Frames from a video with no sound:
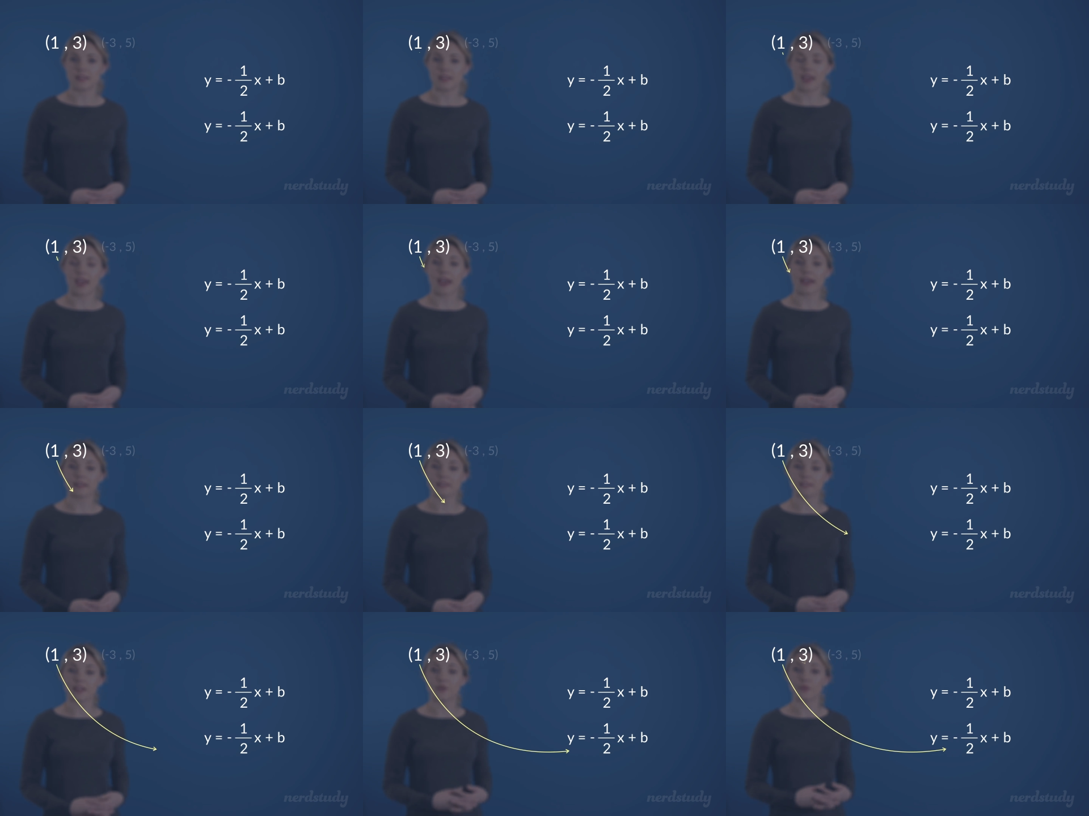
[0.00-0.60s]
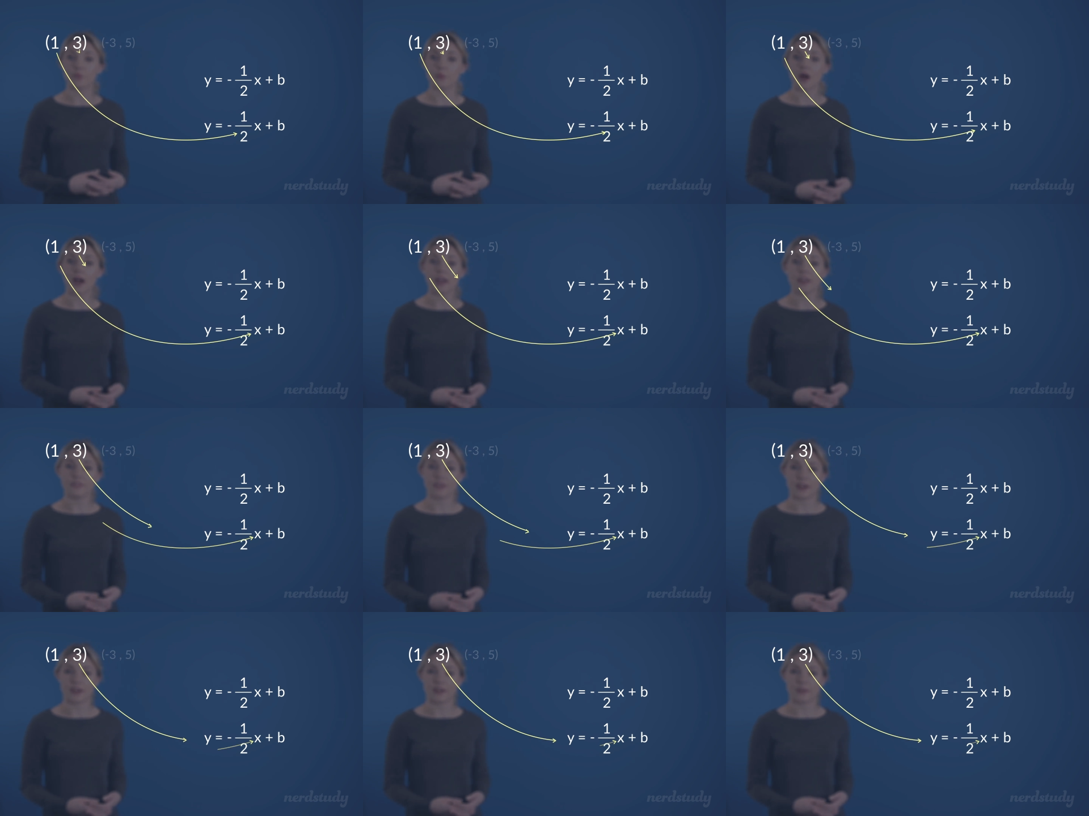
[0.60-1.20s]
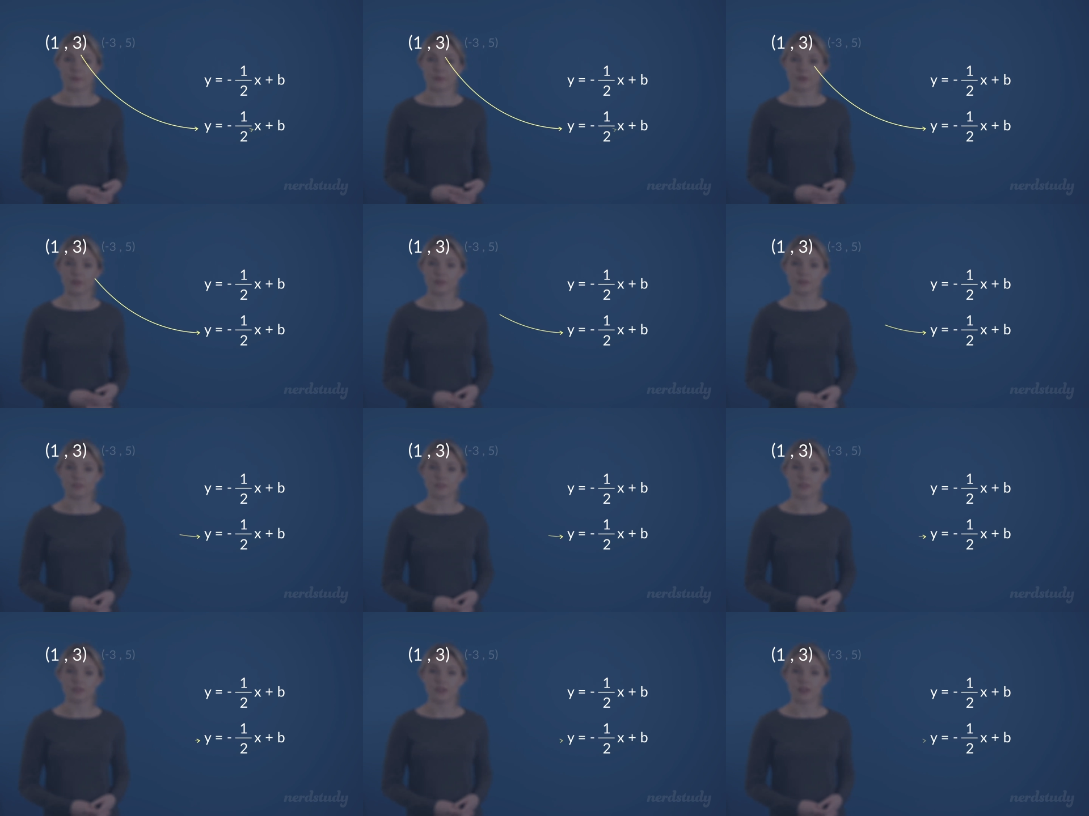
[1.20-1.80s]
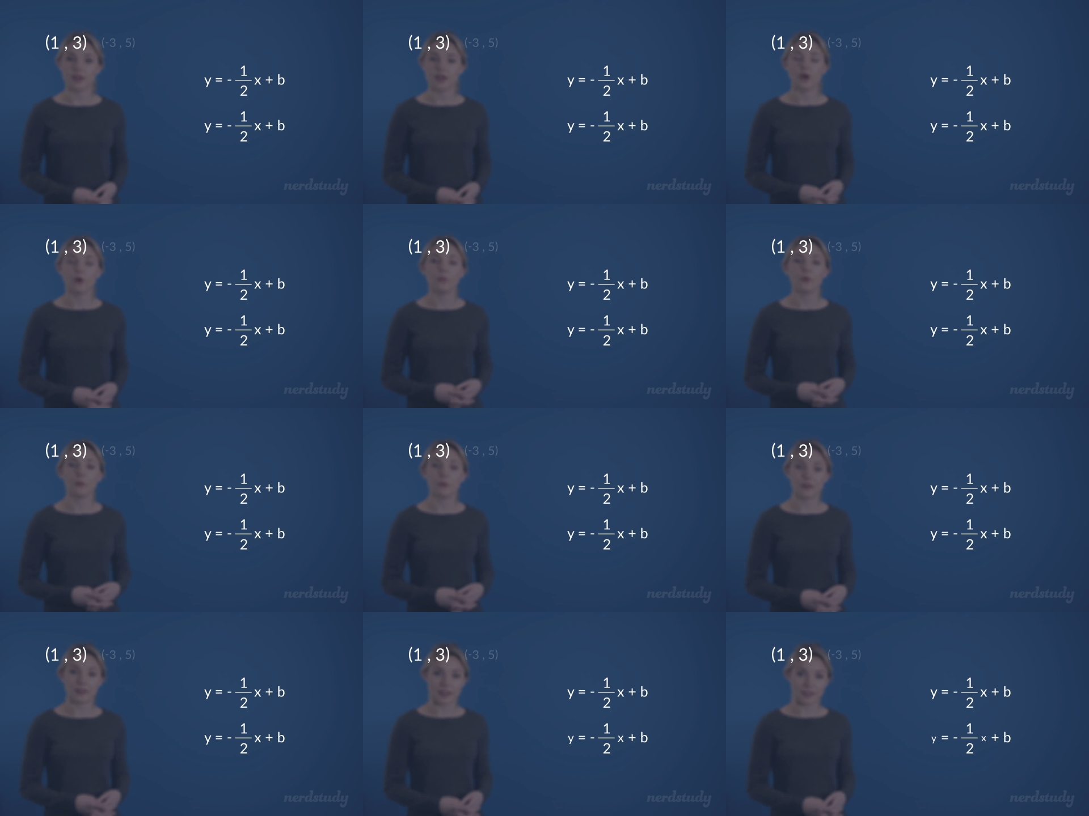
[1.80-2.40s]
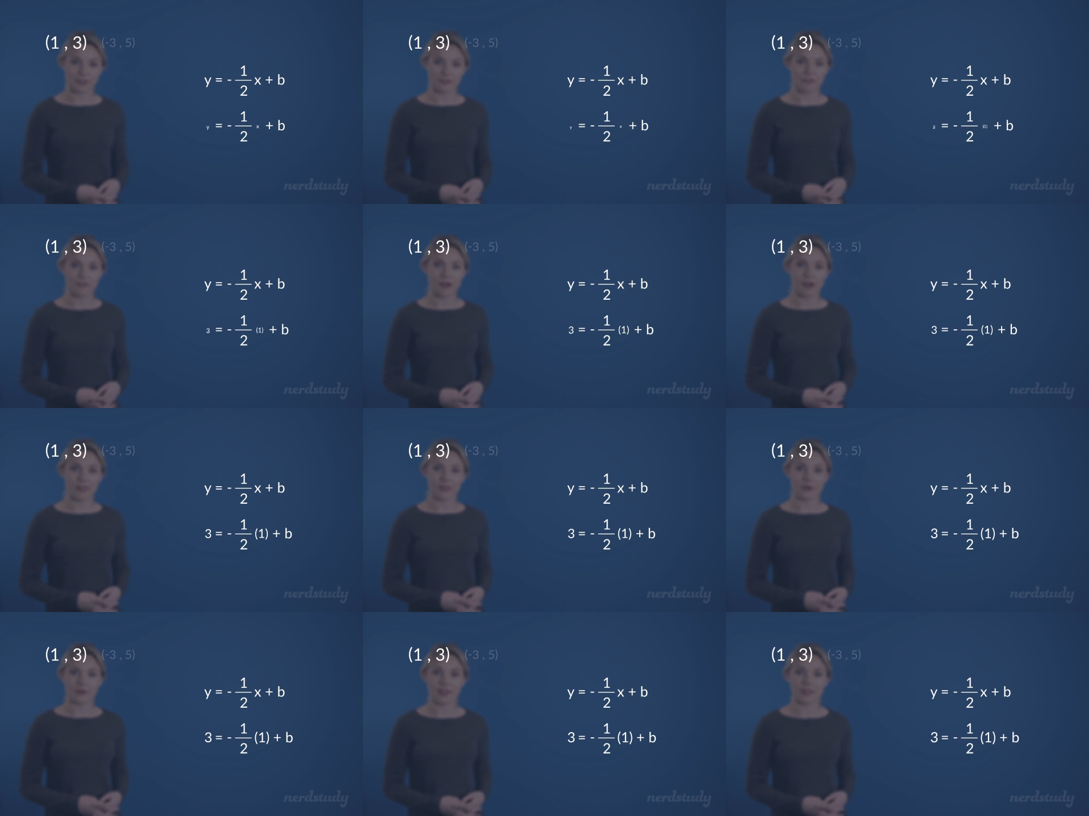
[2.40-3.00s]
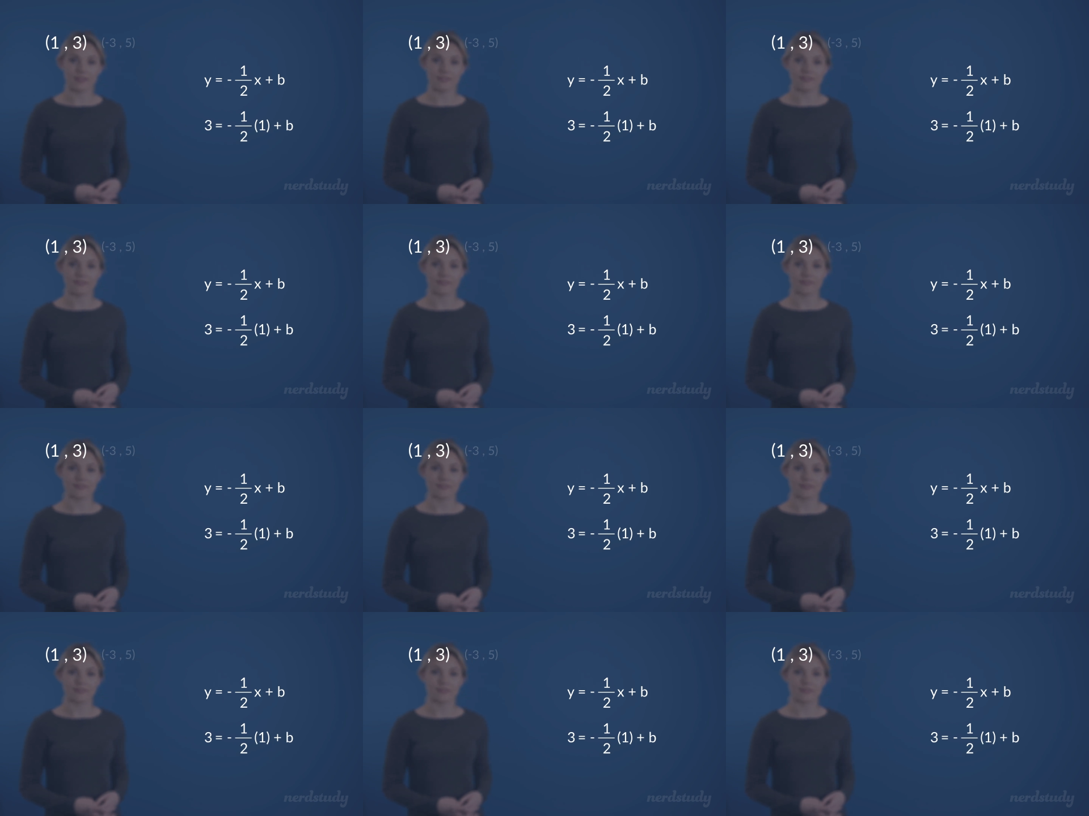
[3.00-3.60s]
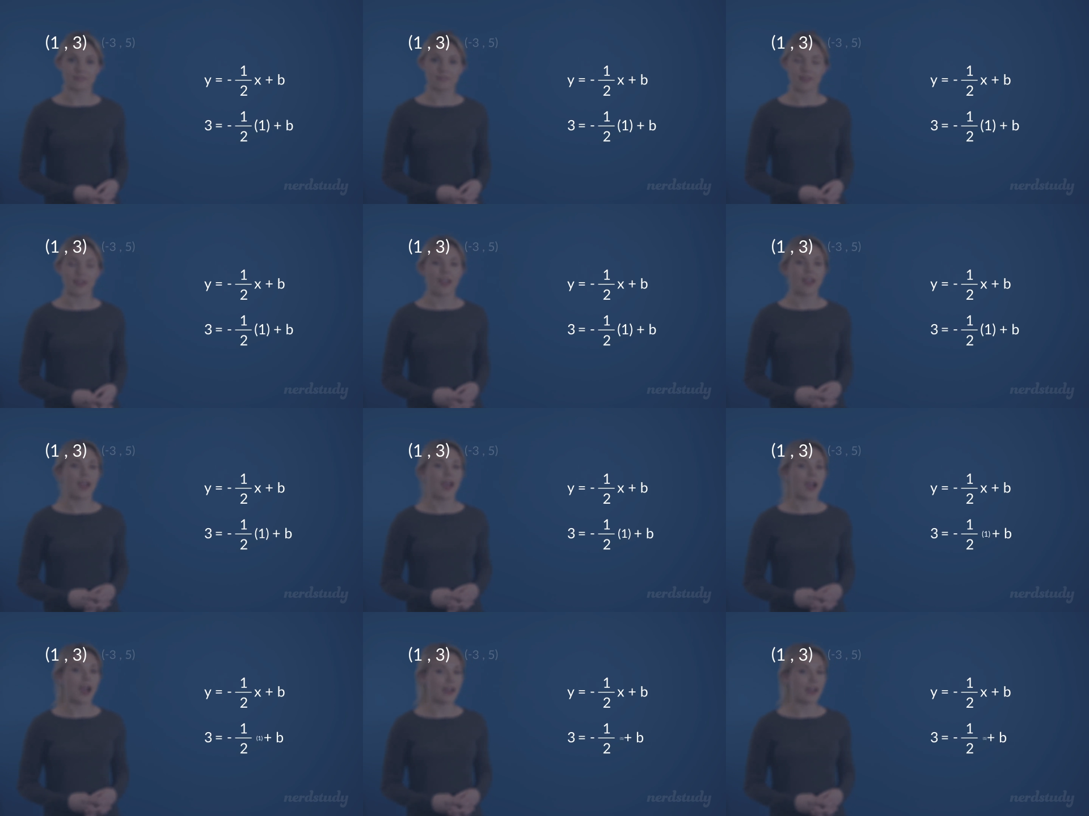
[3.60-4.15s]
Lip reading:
(no speaker visible)